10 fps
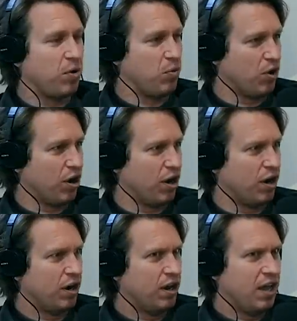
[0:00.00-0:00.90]
we
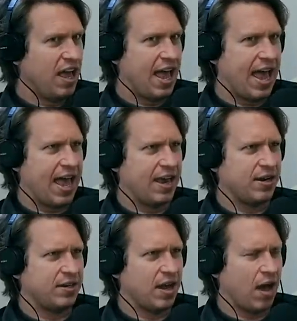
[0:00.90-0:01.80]
were,
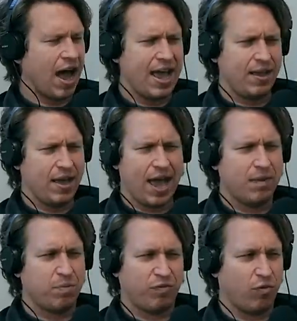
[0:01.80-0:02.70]
and I
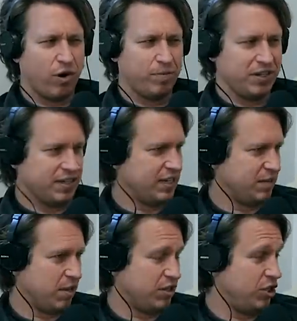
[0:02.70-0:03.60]
hadn't performed in 6
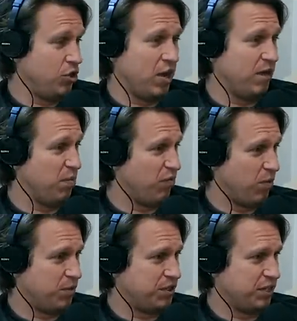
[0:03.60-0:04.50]
months. You hadn't
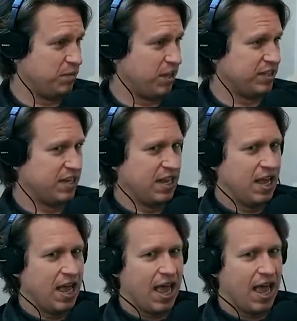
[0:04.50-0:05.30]
performed in 6 months. Yeah.